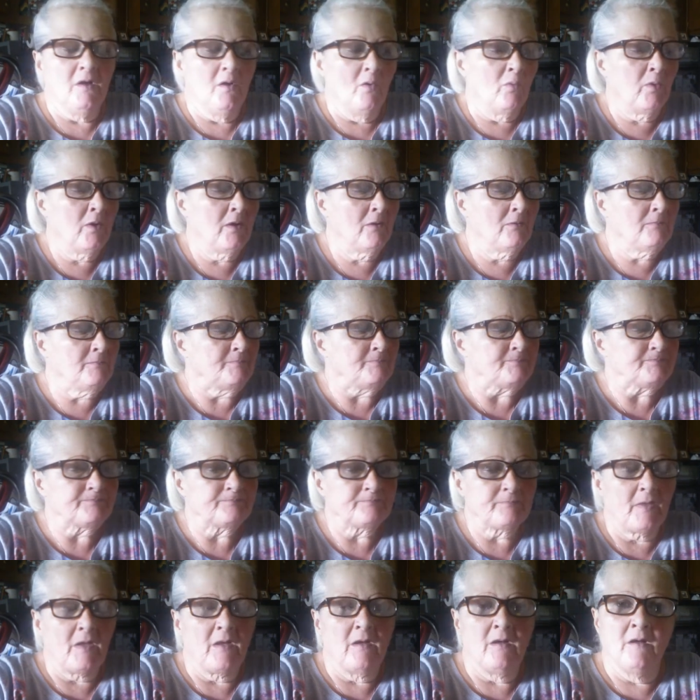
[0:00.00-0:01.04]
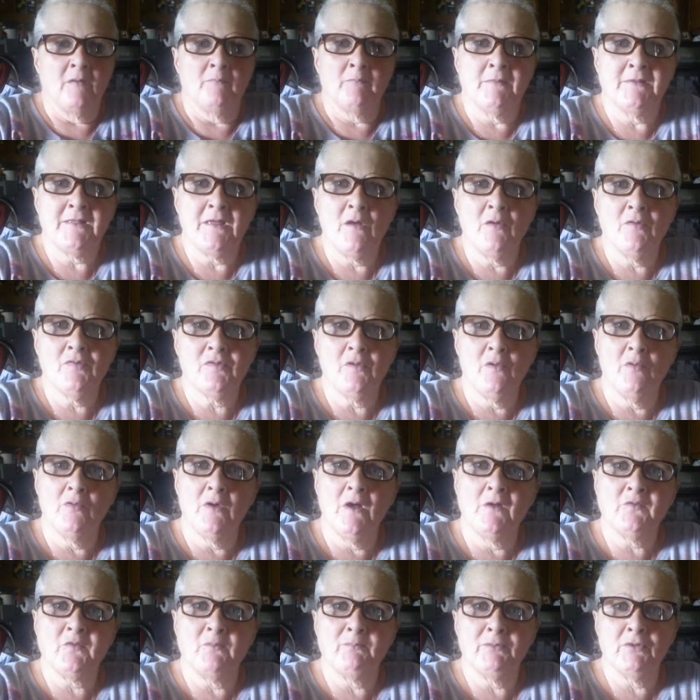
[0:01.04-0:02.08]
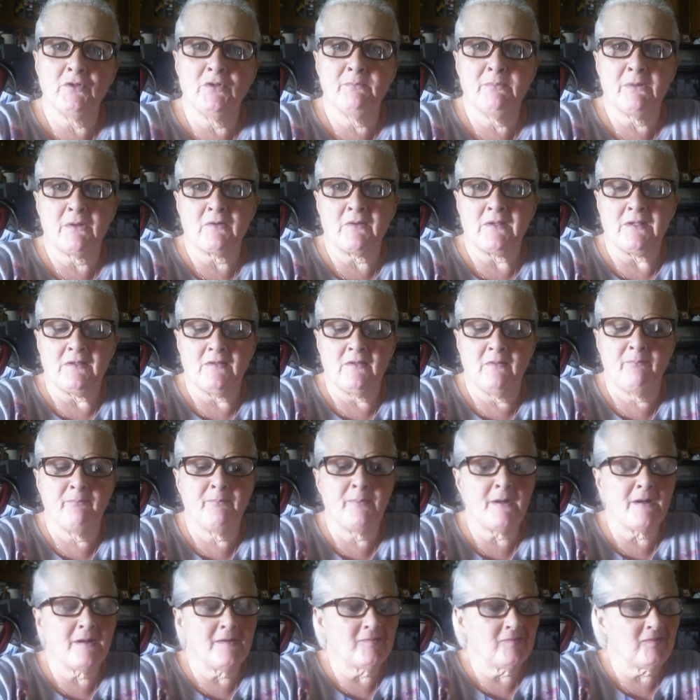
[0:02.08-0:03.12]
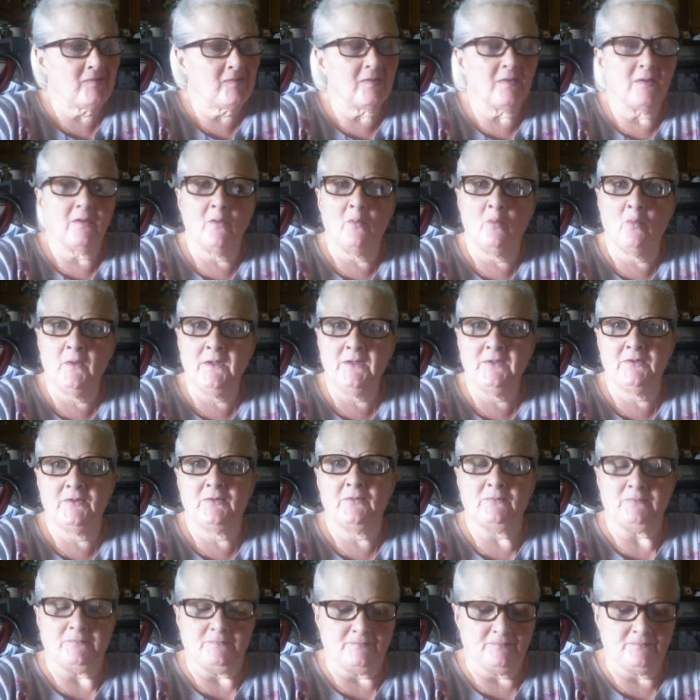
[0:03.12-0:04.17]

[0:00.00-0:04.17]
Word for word: Well, my dogs don't like the blueberry, but we do.